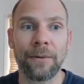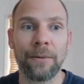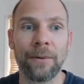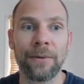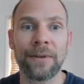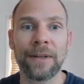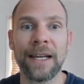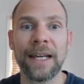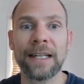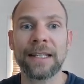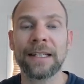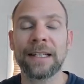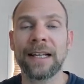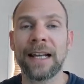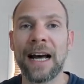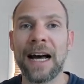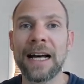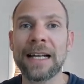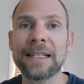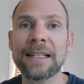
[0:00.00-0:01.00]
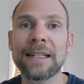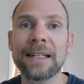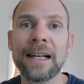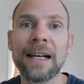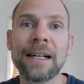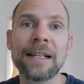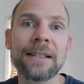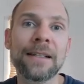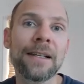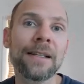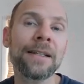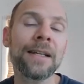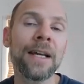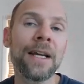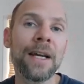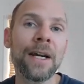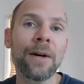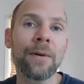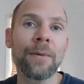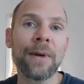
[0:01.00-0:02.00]
With latent class analysis,
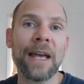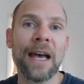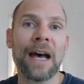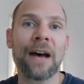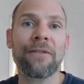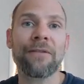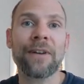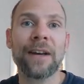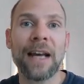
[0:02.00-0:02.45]
we have